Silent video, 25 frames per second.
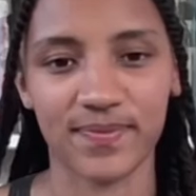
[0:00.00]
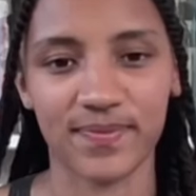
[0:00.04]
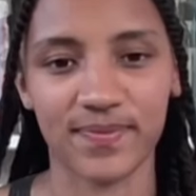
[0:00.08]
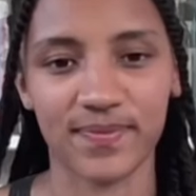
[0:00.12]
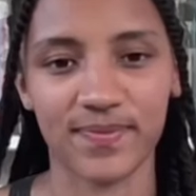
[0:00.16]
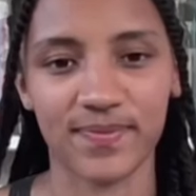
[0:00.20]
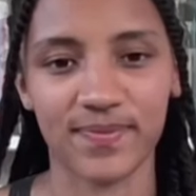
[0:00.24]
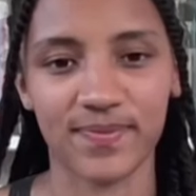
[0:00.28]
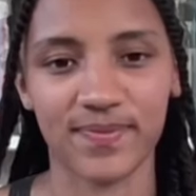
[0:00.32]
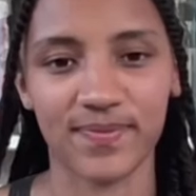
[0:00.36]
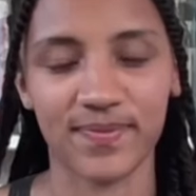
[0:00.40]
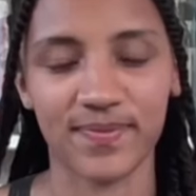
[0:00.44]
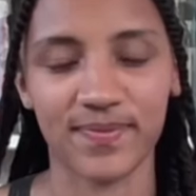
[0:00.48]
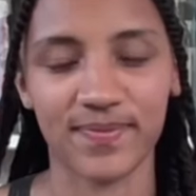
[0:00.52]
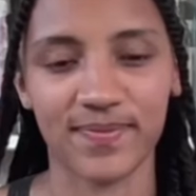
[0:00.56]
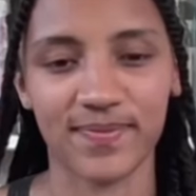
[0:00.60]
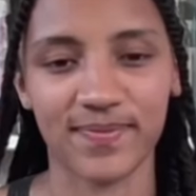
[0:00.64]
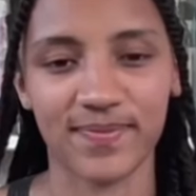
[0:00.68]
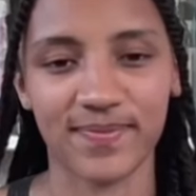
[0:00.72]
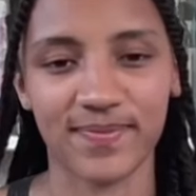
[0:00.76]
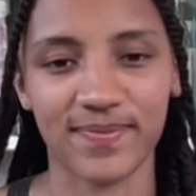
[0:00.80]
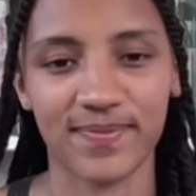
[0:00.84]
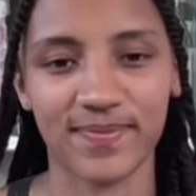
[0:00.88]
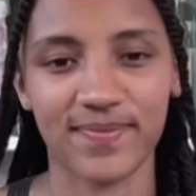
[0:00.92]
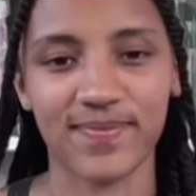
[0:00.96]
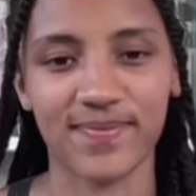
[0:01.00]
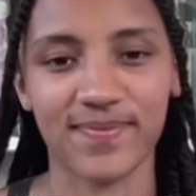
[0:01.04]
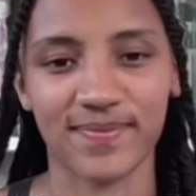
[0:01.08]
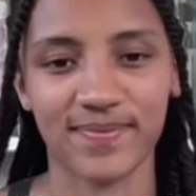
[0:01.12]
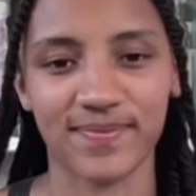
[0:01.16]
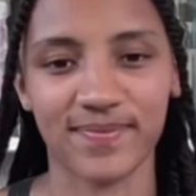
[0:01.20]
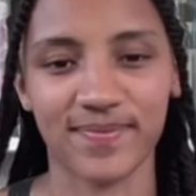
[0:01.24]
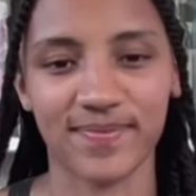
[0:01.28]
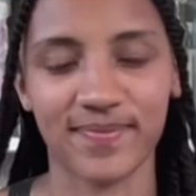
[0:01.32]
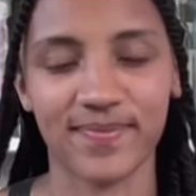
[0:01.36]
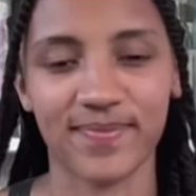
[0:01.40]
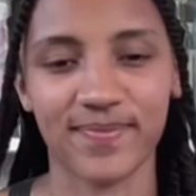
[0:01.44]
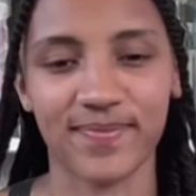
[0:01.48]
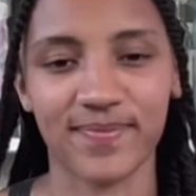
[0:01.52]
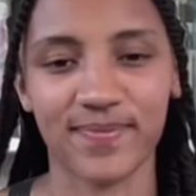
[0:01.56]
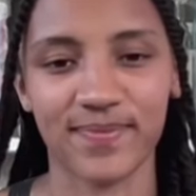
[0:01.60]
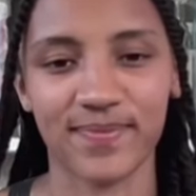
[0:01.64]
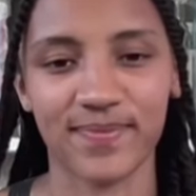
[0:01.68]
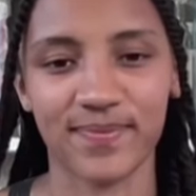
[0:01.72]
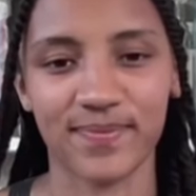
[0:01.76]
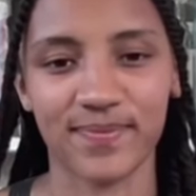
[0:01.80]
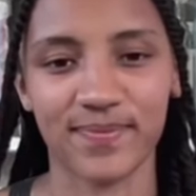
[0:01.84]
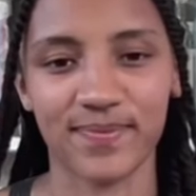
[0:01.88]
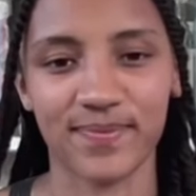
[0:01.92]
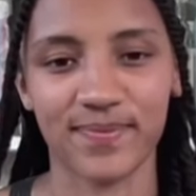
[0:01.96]

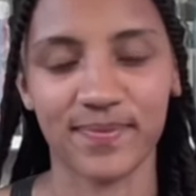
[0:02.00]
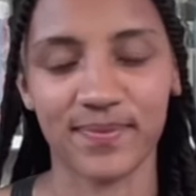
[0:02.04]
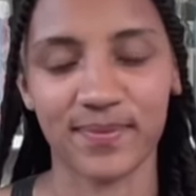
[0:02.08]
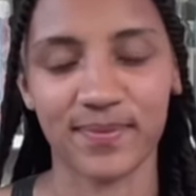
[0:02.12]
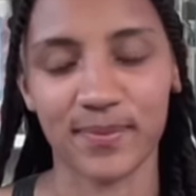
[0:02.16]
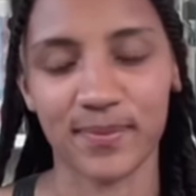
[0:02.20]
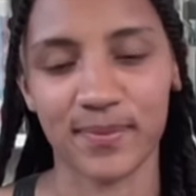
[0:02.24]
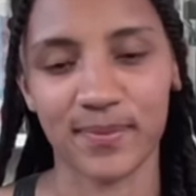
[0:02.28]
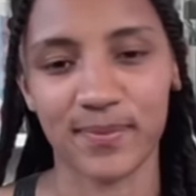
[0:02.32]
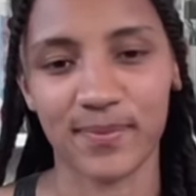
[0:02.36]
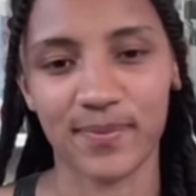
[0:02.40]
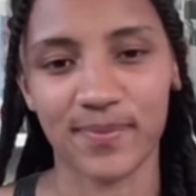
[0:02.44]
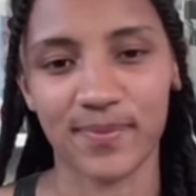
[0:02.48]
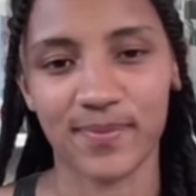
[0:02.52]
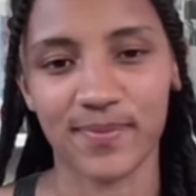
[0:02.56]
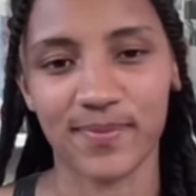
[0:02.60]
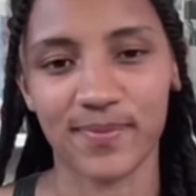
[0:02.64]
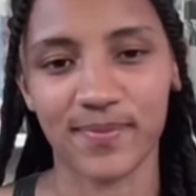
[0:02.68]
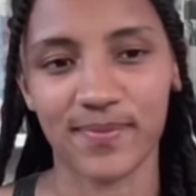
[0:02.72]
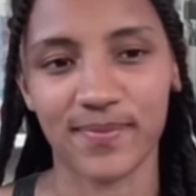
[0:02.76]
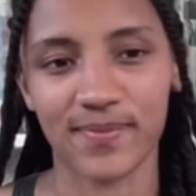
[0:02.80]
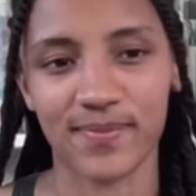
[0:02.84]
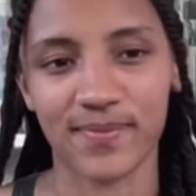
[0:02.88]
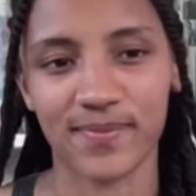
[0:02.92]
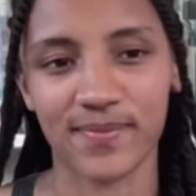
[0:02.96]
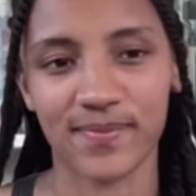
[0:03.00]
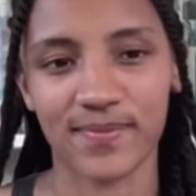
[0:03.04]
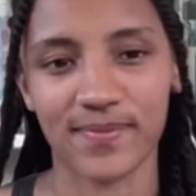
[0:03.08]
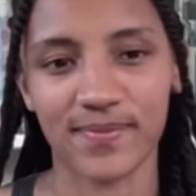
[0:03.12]
(not speaking)